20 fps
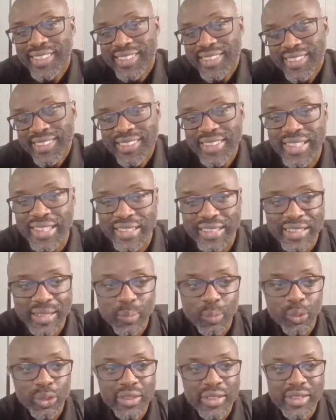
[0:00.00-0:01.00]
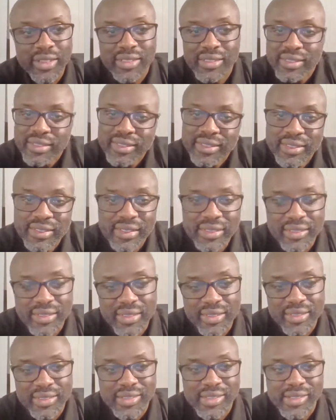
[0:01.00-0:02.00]
and in the morning
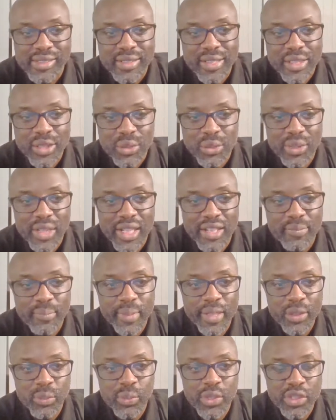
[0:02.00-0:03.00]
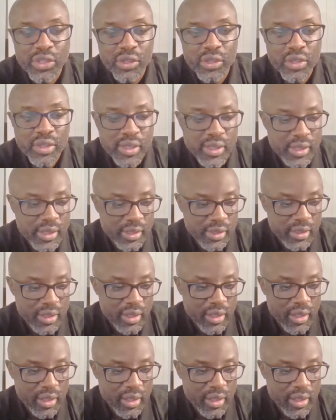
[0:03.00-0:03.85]
I should have my results.